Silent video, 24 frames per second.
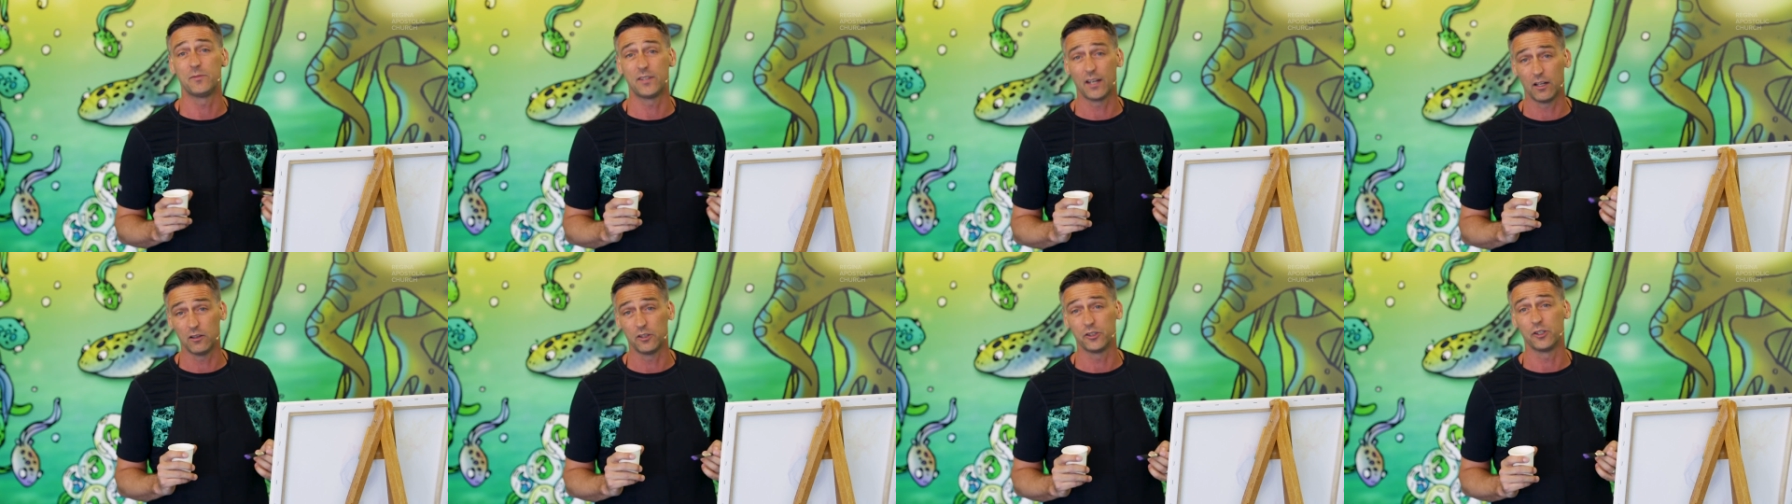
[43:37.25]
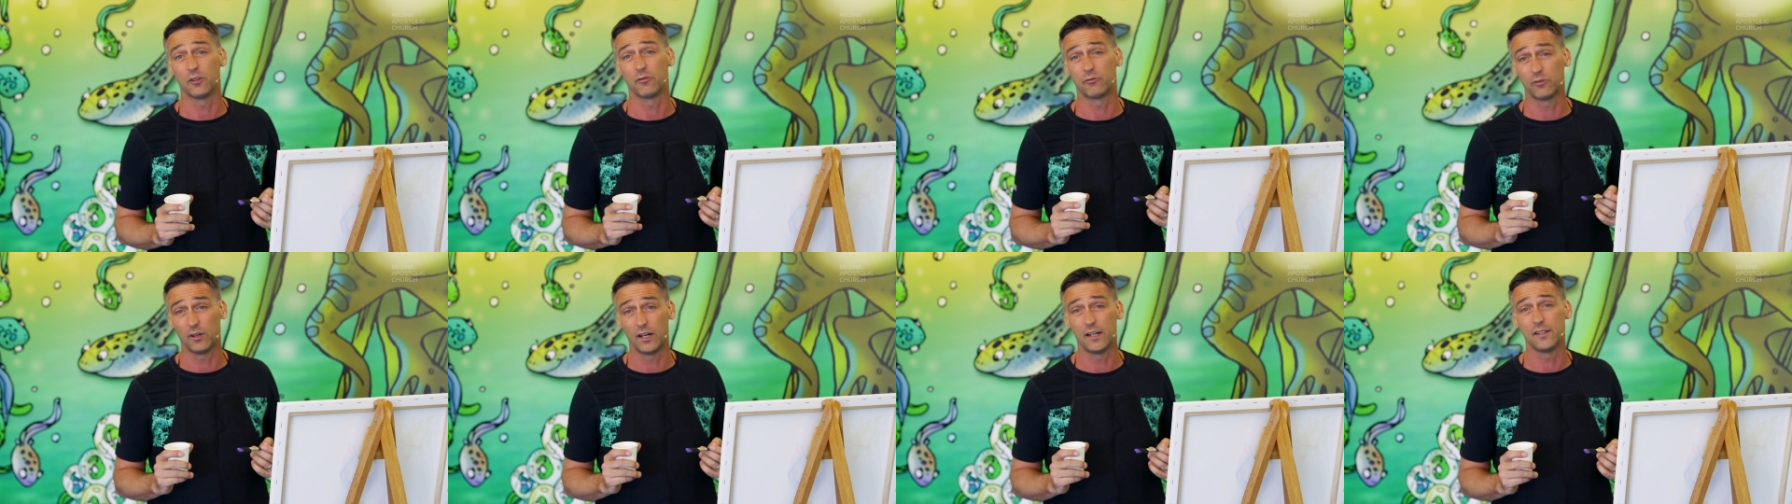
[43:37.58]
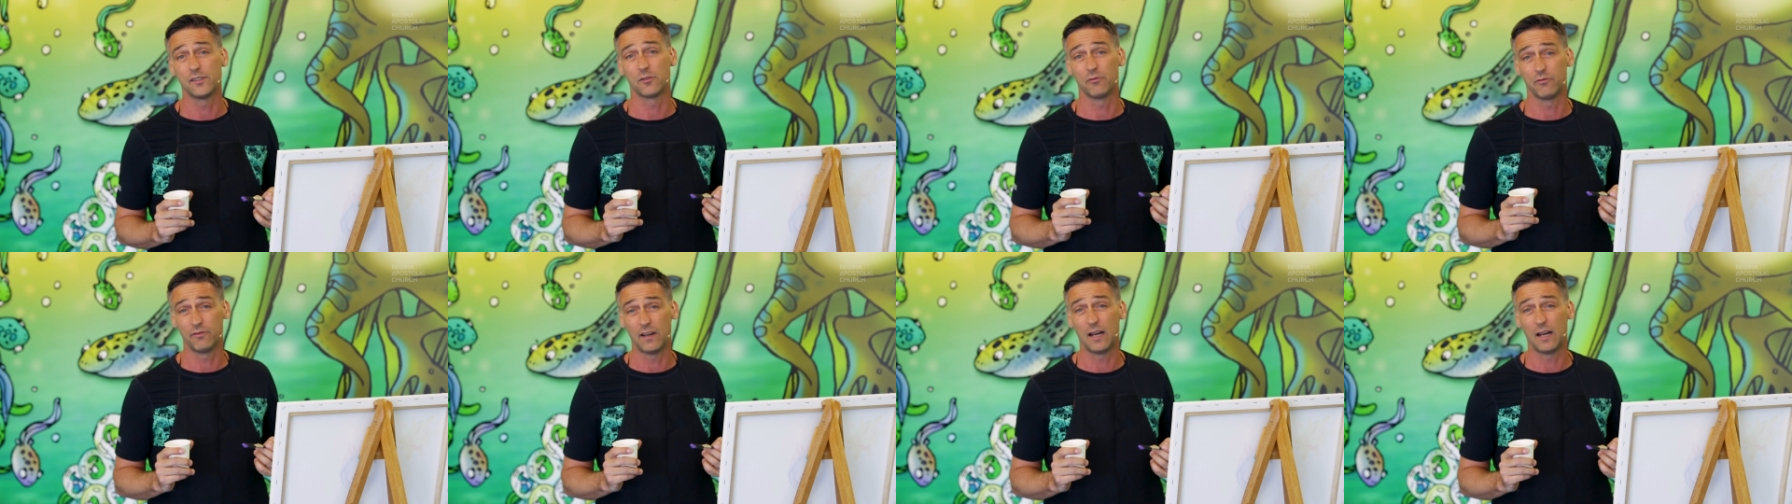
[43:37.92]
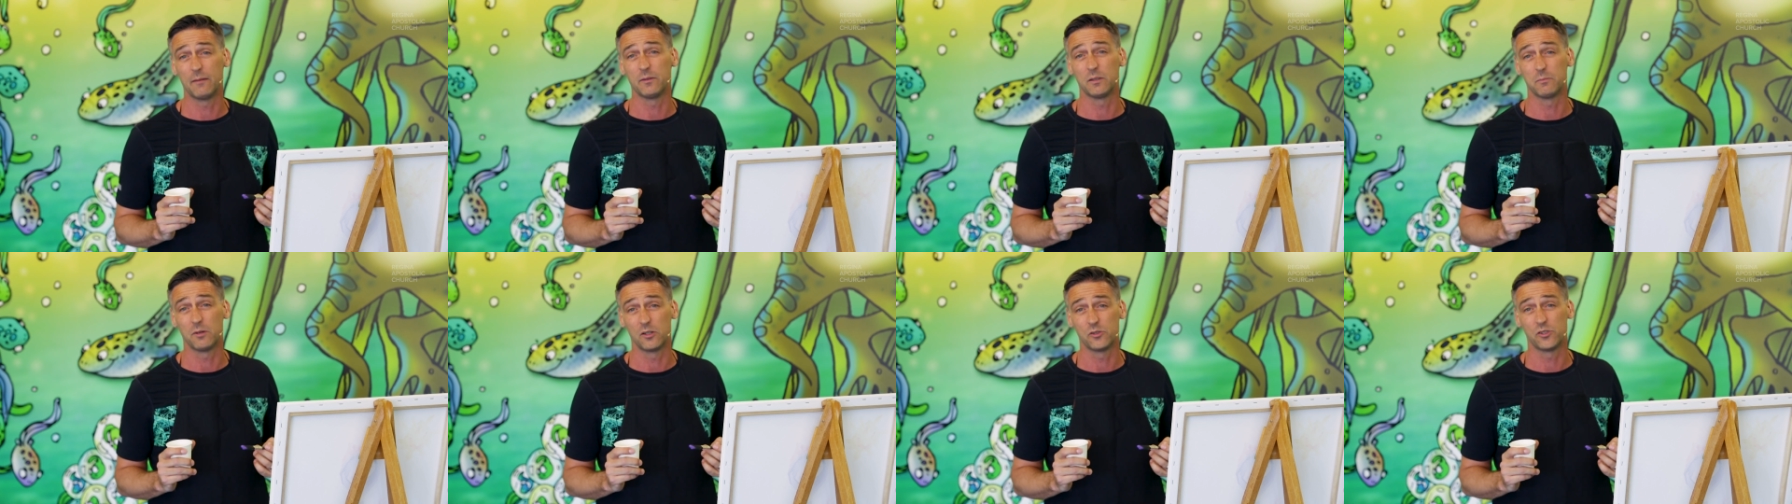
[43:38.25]
telling your friends and
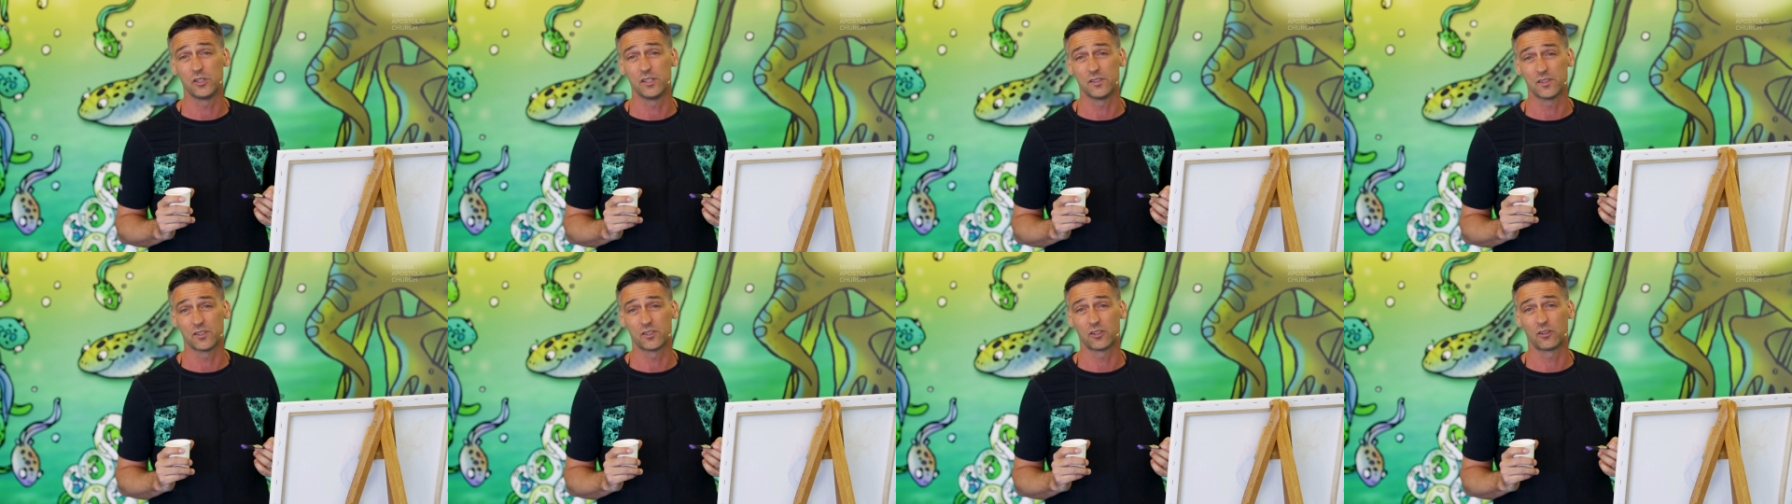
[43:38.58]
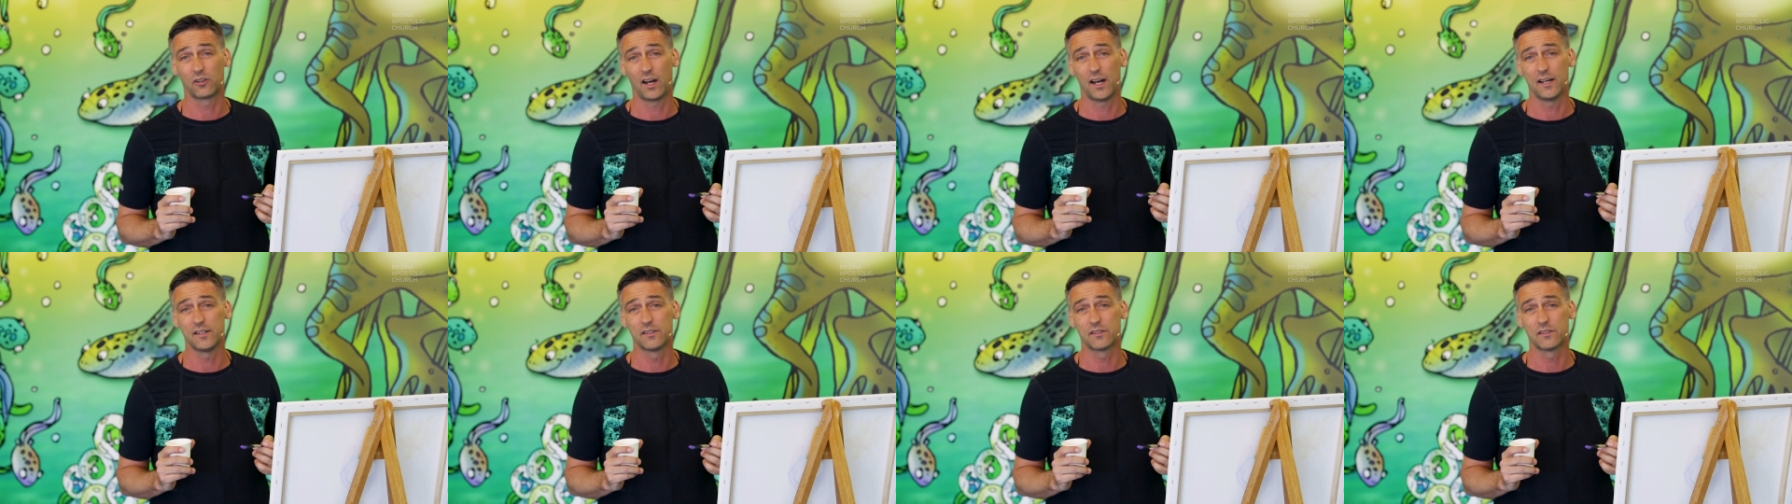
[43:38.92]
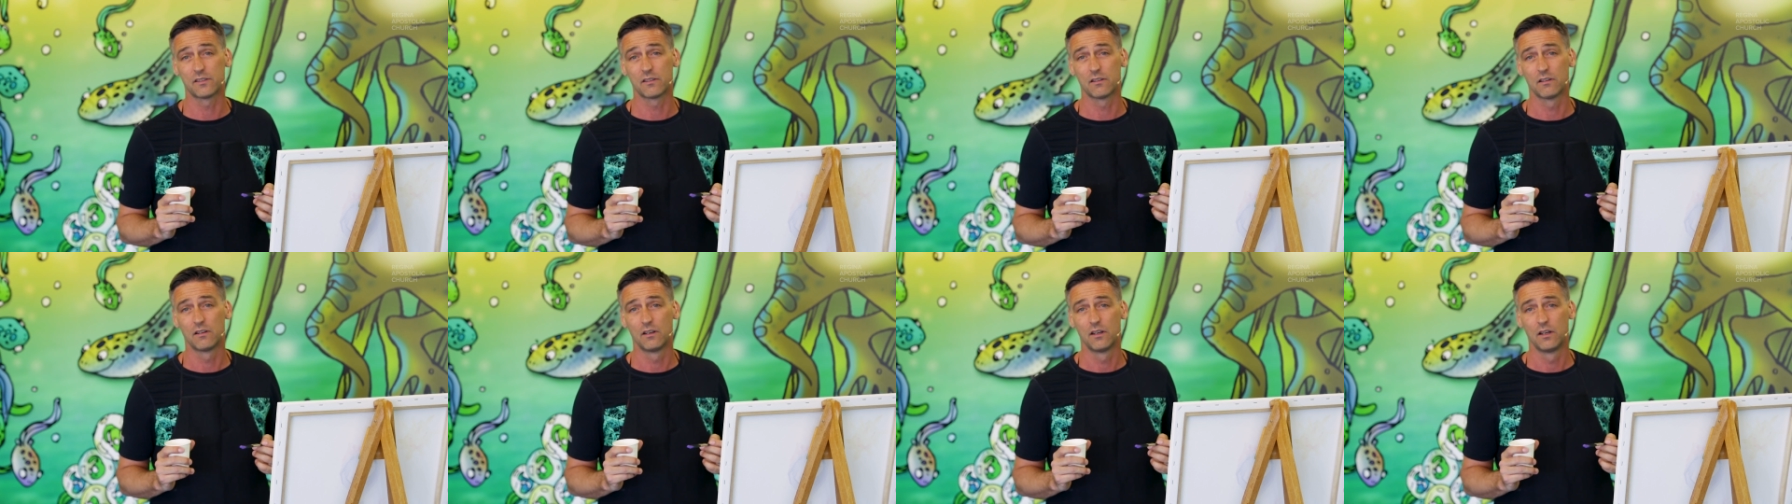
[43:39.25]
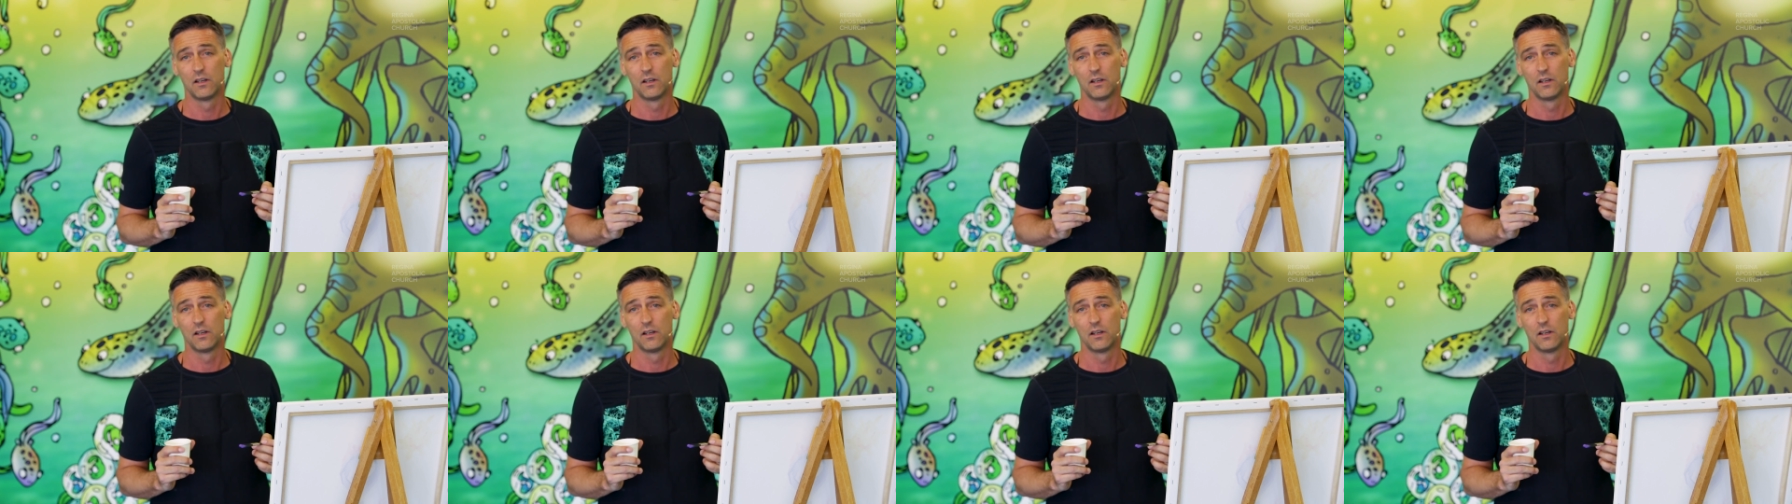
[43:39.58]
family about Jesus Christ.